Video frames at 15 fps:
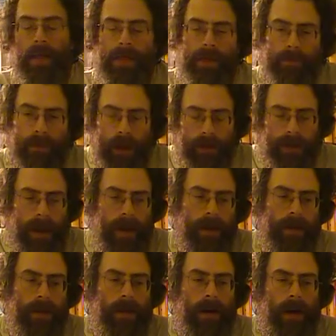The
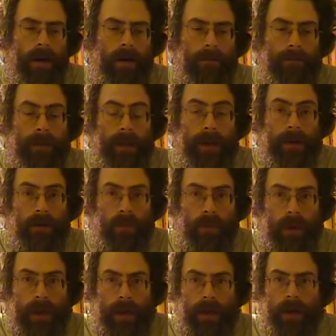multiplayer uh,
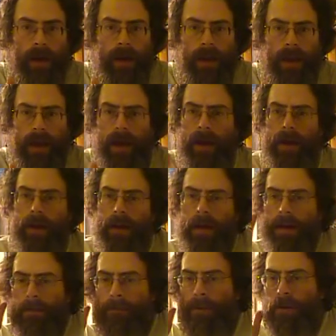win, again,
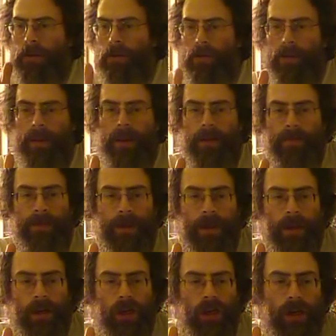puts you in this
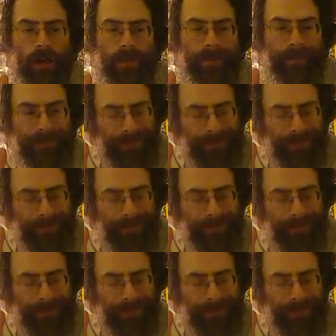position